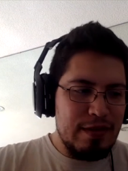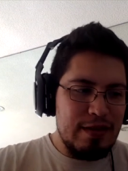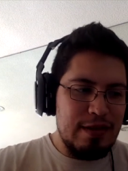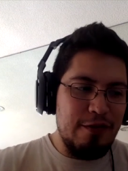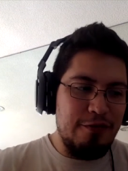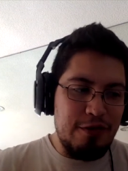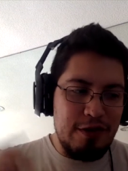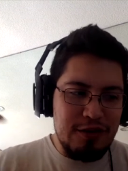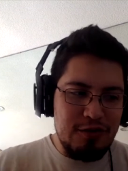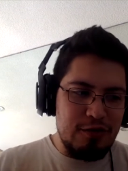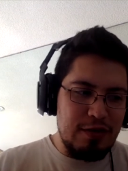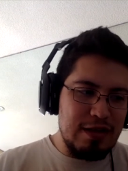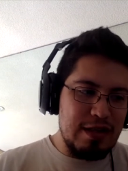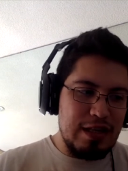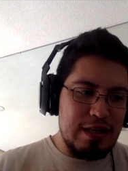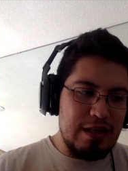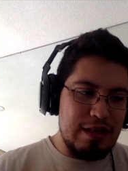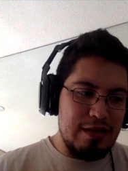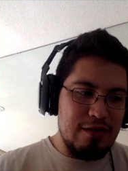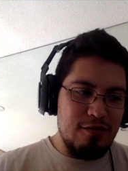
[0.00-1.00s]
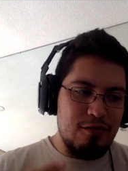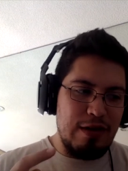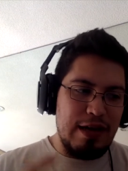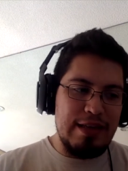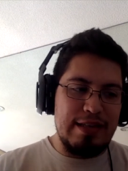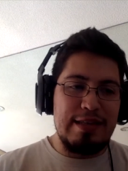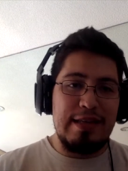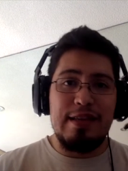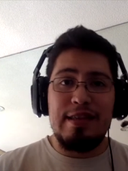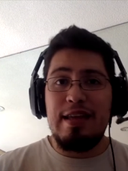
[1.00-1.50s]
The first one that
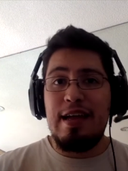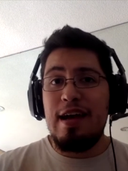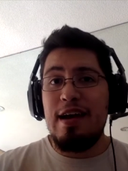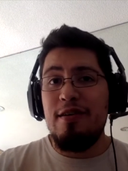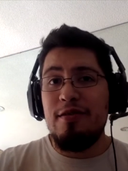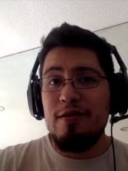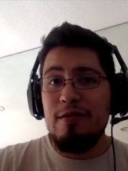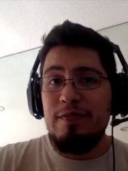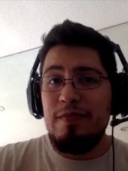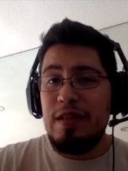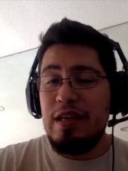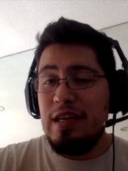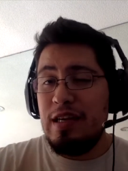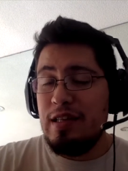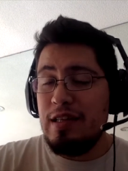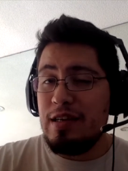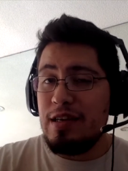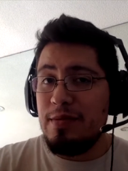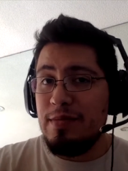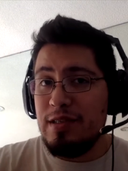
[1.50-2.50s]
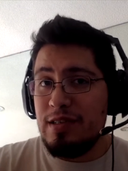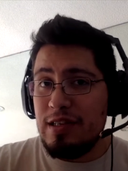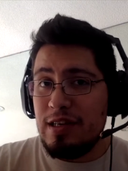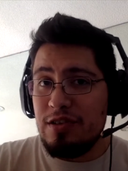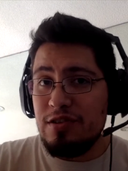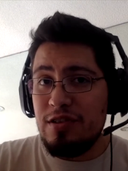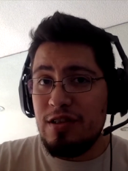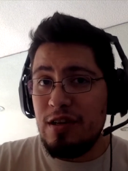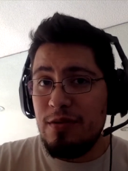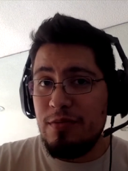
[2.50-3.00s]
writes that down in the comment
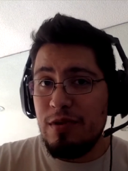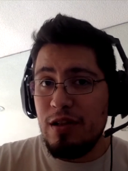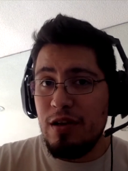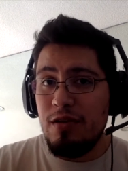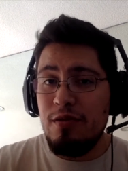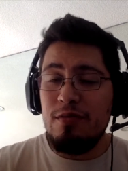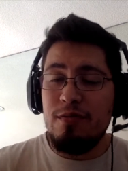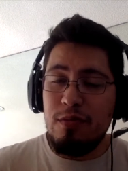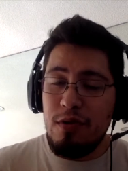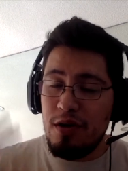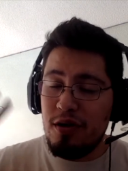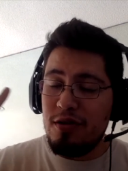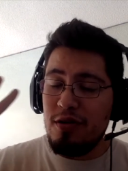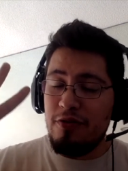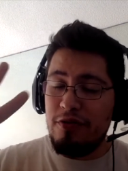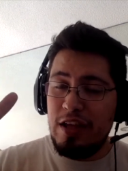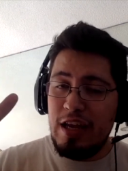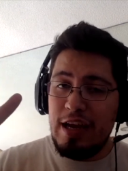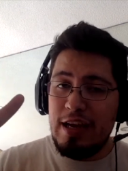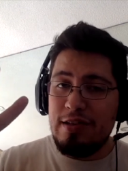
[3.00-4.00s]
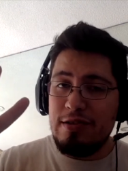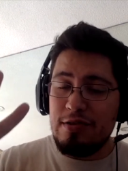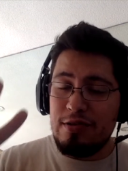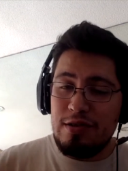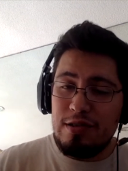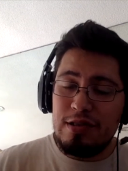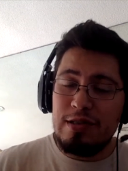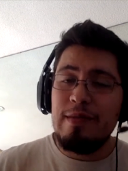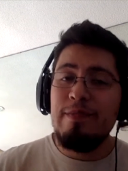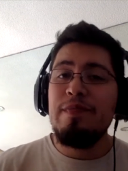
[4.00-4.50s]
section down below, both of the
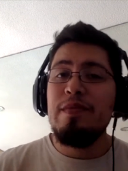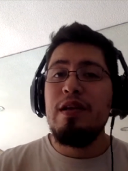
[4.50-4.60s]
answers